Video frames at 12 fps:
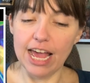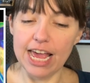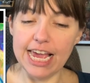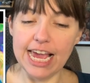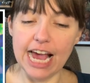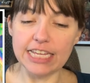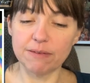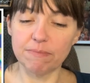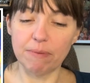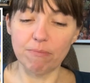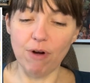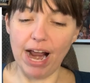He hasn't
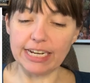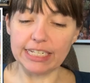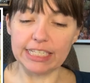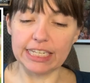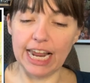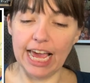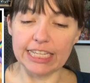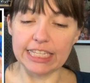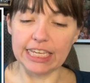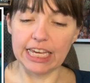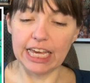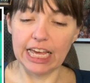been practicing, has
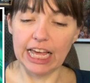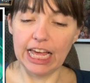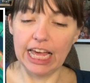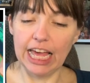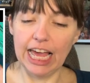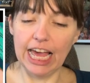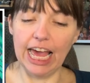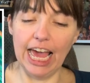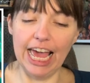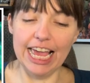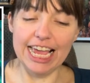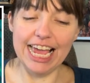he?
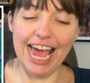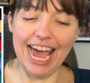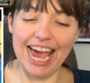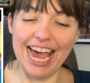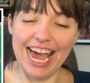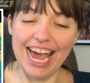he, has.